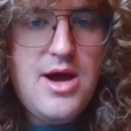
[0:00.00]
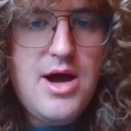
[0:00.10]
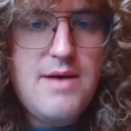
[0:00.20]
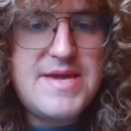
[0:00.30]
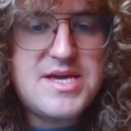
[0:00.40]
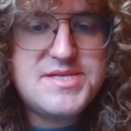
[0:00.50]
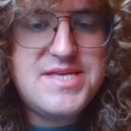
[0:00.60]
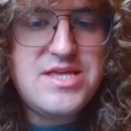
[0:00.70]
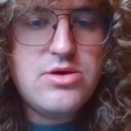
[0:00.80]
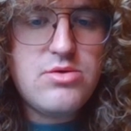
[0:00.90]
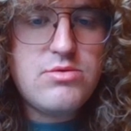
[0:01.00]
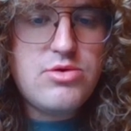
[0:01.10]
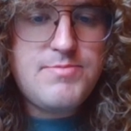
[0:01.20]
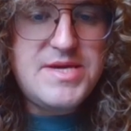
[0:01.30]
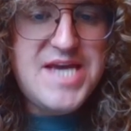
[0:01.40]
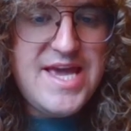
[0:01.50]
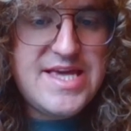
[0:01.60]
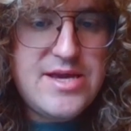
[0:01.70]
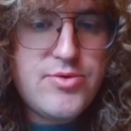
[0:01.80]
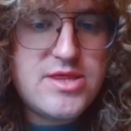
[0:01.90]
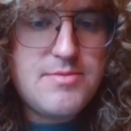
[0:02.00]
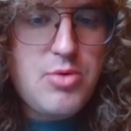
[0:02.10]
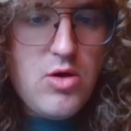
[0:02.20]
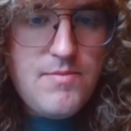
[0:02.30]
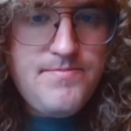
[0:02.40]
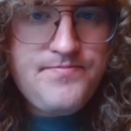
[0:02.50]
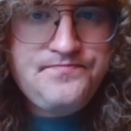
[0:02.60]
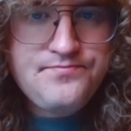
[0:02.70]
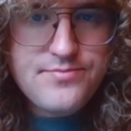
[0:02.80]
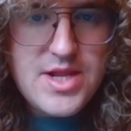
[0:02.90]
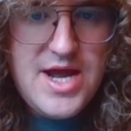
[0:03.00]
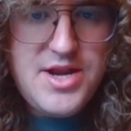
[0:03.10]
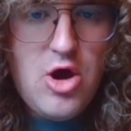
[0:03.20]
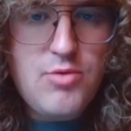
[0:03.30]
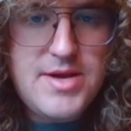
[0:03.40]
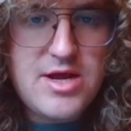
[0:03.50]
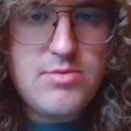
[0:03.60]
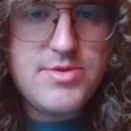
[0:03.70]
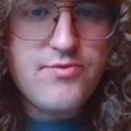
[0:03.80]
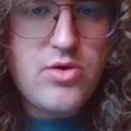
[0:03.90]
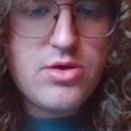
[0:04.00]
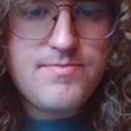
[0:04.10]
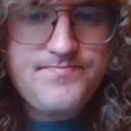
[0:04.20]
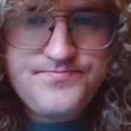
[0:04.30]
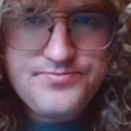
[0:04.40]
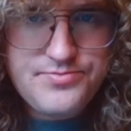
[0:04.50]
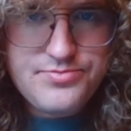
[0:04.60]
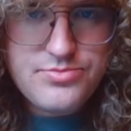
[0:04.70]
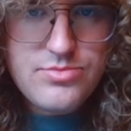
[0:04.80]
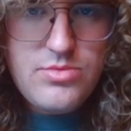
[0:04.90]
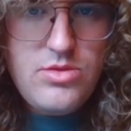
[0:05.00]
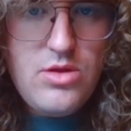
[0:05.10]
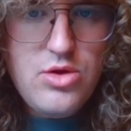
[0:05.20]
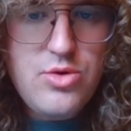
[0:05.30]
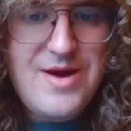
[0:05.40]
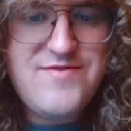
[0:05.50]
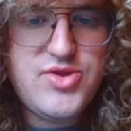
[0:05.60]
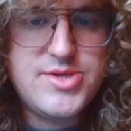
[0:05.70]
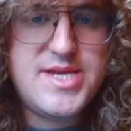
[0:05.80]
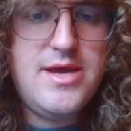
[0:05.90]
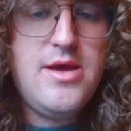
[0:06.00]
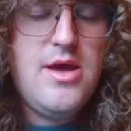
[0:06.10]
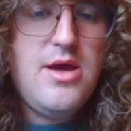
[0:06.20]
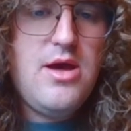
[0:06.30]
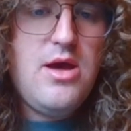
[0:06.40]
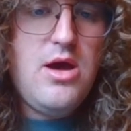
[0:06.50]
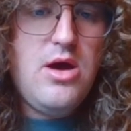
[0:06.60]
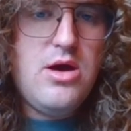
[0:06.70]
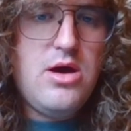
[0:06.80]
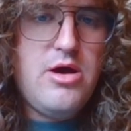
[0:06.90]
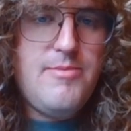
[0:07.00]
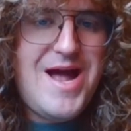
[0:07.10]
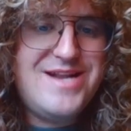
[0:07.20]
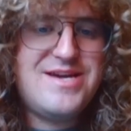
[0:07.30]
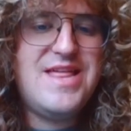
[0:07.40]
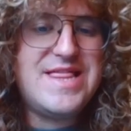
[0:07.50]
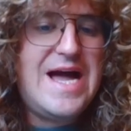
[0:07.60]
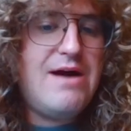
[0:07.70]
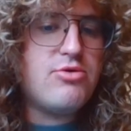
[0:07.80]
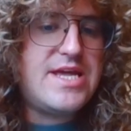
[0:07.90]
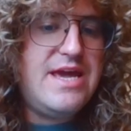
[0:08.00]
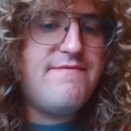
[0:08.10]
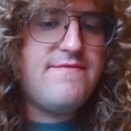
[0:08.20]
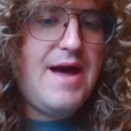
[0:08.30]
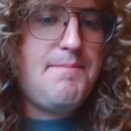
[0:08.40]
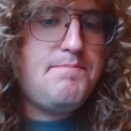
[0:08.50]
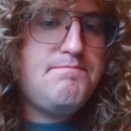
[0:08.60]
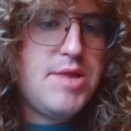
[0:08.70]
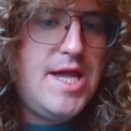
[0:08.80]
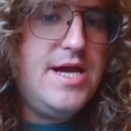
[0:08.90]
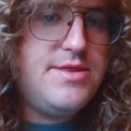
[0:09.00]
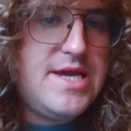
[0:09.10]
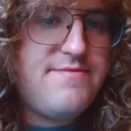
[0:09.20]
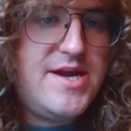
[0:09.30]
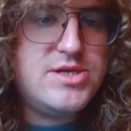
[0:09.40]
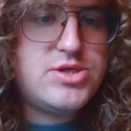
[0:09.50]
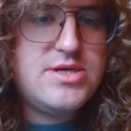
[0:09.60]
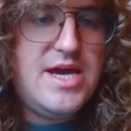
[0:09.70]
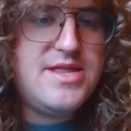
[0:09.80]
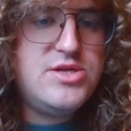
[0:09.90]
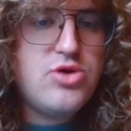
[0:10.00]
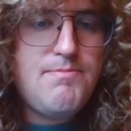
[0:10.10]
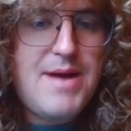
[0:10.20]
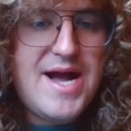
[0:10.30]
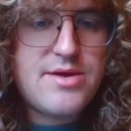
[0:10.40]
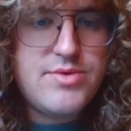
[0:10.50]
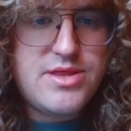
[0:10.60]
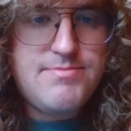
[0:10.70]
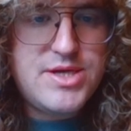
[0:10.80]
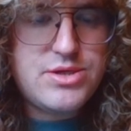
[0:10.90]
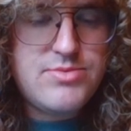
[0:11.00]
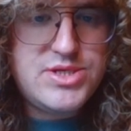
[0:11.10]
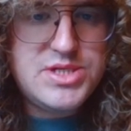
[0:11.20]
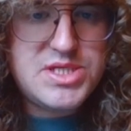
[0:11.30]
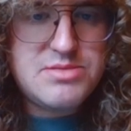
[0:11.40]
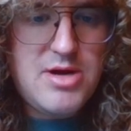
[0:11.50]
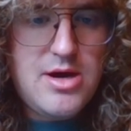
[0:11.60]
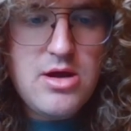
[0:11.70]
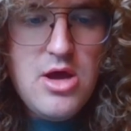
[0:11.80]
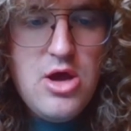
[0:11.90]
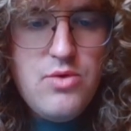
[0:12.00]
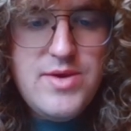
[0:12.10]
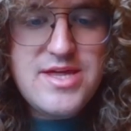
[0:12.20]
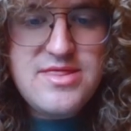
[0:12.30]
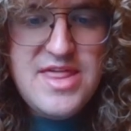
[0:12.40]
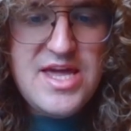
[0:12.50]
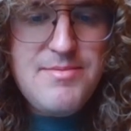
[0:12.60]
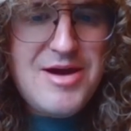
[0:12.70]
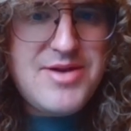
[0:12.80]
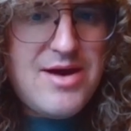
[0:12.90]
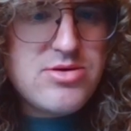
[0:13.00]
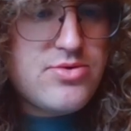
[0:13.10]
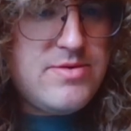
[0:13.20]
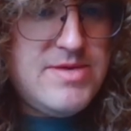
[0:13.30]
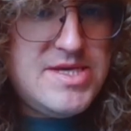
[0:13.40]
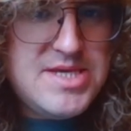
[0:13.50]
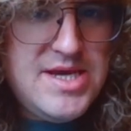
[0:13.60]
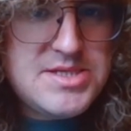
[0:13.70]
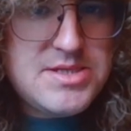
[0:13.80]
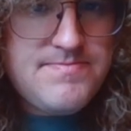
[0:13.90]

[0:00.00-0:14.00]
because then you'll be taking with the pawn and opening up the rook, whoever does it. And I think that would give that player the advantage. Yeah, they drop back with the bishop, which is smart. We can think about now a queen b6.